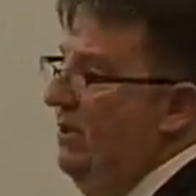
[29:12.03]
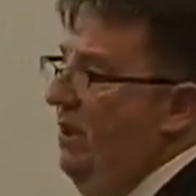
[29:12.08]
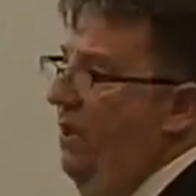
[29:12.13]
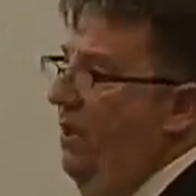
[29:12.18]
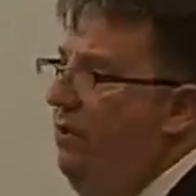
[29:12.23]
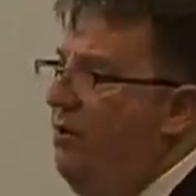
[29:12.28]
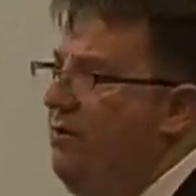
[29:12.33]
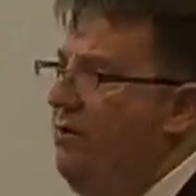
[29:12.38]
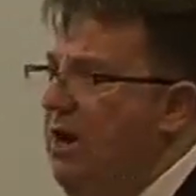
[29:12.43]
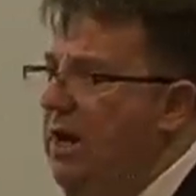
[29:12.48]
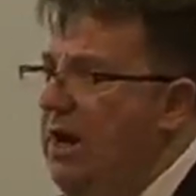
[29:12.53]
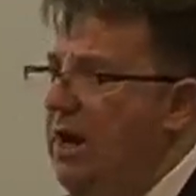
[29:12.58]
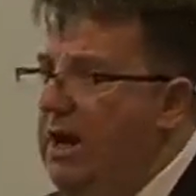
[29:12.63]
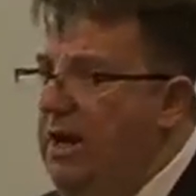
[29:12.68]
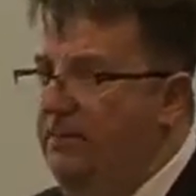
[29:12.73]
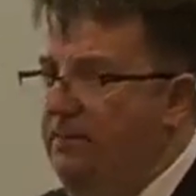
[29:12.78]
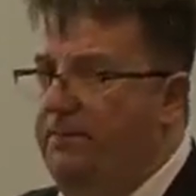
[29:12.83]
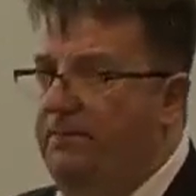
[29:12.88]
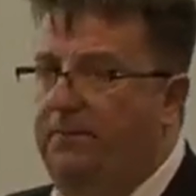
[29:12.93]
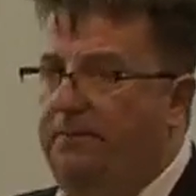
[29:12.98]
3
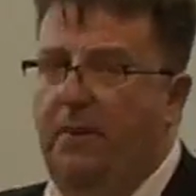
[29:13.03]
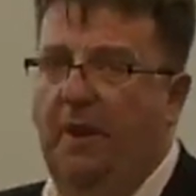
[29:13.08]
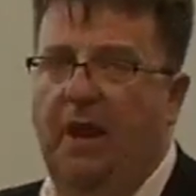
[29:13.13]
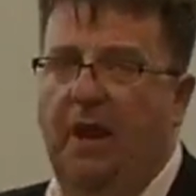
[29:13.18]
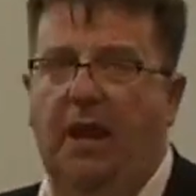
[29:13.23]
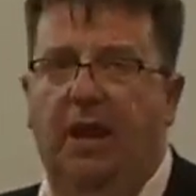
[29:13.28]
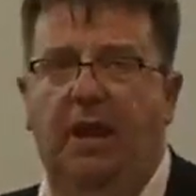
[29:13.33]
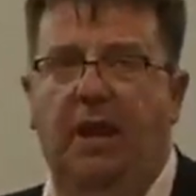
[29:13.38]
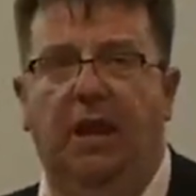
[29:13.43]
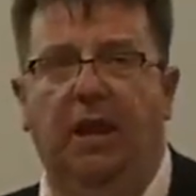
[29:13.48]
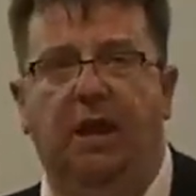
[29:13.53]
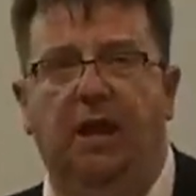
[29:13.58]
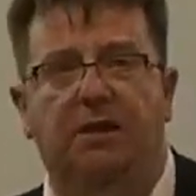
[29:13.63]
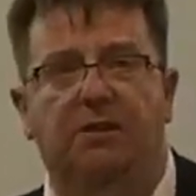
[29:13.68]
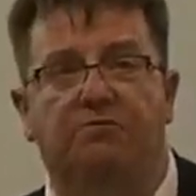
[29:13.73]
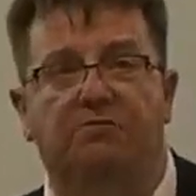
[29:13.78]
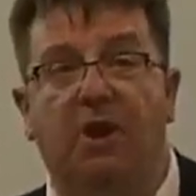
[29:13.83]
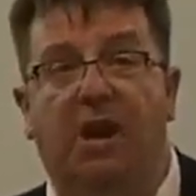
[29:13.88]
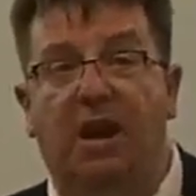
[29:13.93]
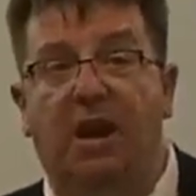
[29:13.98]
in
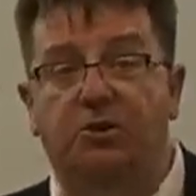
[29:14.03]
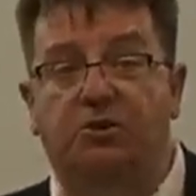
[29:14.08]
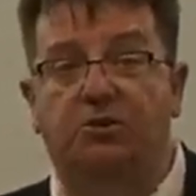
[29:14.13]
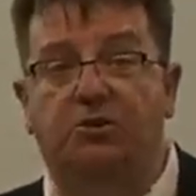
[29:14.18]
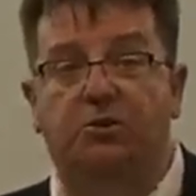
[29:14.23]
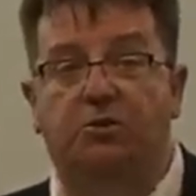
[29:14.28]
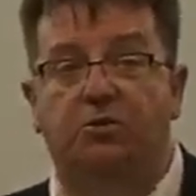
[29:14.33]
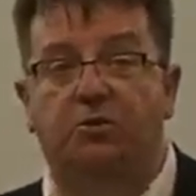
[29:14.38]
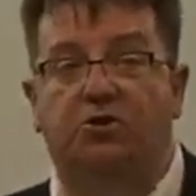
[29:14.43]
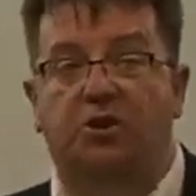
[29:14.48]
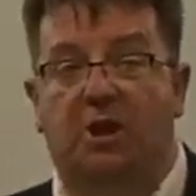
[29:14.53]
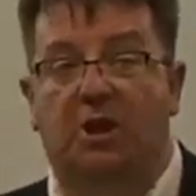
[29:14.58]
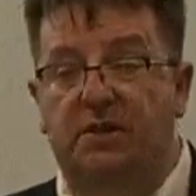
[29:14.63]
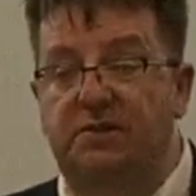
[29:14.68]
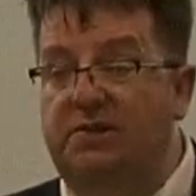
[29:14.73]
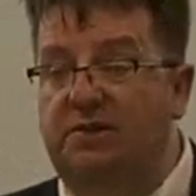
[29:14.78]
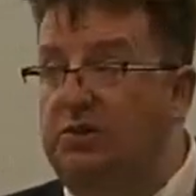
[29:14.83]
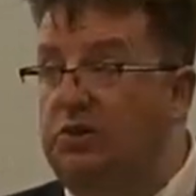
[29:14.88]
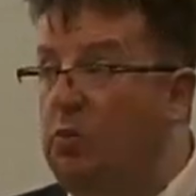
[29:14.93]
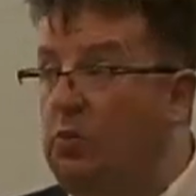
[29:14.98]
relation to
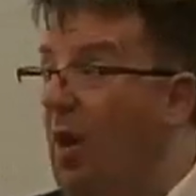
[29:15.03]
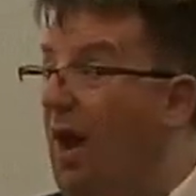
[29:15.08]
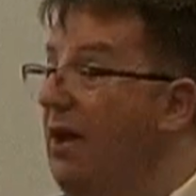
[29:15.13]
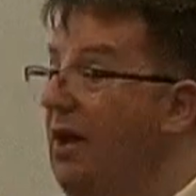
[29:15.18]
Genesis 1 and